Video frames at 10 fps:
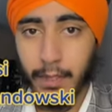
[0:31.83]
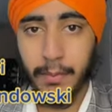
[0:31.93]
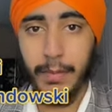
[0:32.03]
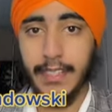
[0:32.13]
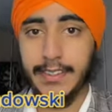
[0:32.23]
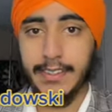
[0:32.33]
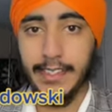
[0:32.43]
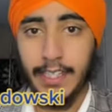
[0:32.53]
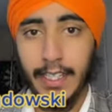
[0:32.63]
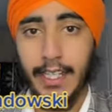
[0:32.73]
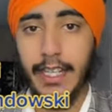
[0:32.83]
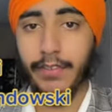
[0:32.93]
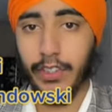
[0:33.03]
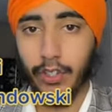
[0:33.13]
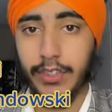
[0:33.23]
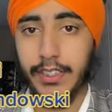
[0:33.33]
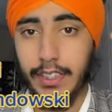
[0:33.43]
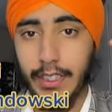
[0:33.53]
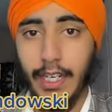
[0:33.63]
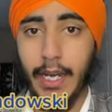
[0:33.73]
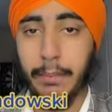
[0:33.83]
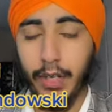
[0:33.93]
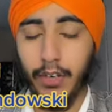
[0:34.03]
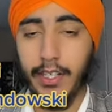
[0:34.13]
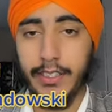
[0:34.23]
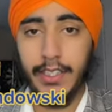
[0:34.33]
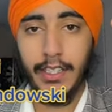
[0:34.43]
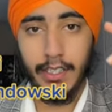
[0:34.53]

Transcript: Messi, Lewandowski, and Mahrez.